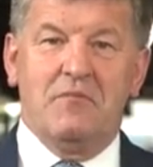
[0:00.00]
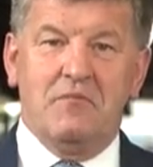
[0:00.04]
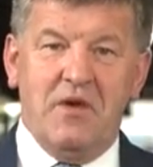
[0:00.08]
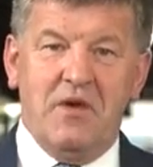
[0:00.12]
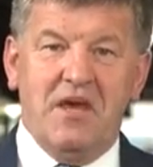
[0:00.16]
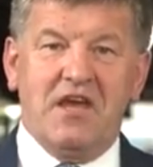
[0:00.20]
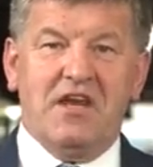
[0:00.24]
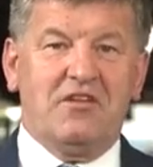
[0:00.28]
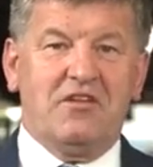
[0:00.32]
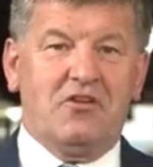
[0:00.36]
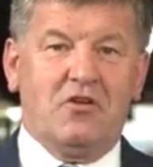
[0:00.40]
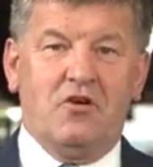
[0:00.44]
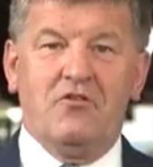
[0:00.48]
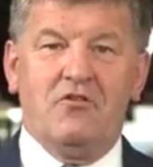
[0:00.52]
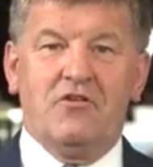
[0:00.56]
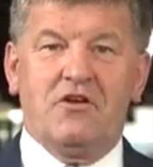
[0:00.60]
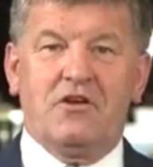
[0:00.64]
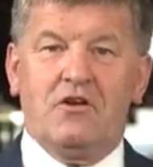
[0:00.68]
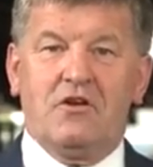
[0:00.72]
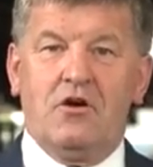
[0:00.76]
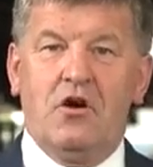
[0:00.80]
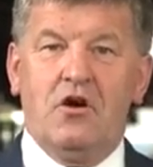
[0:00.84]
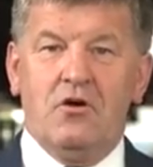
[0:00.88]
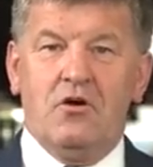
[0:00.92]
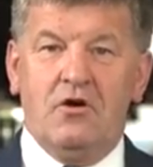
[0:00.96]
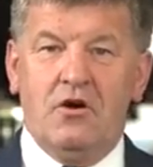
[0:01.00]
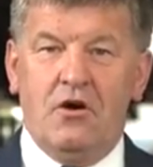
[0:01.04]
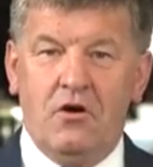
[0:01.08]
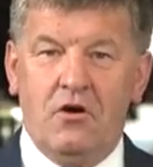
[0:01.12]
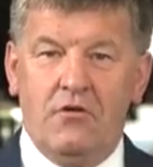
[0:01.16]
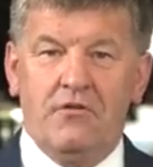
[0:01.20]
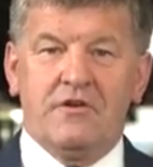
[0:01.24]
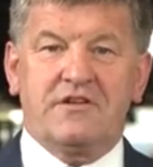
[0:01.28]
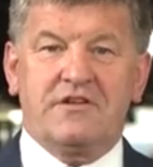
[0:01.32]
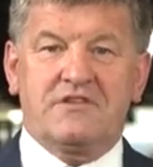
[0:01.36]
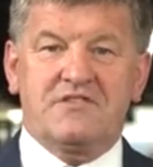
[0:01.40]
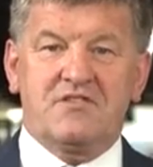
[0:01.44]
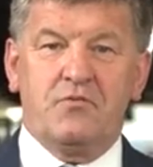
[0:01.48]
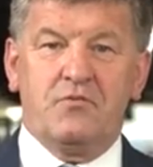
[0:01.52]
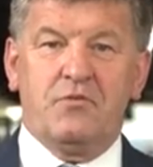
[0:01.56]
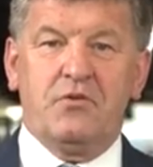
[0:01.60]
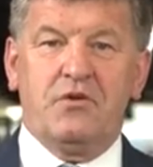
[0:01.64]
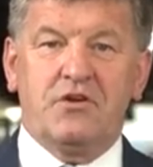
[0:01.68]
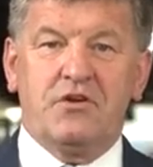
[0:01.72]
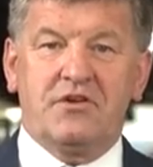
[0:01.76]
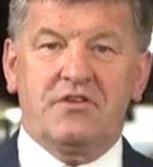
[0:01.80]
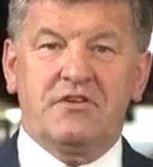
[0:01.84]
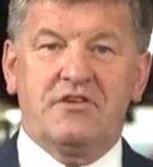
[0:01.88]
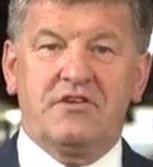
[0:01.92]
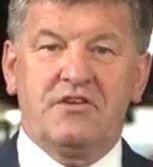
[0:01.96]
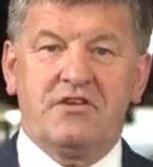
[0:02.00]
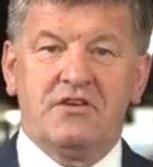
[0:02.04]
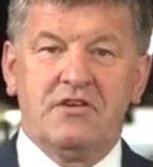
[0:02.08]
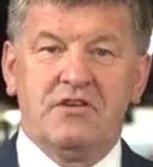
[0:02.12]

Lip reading: merit our support.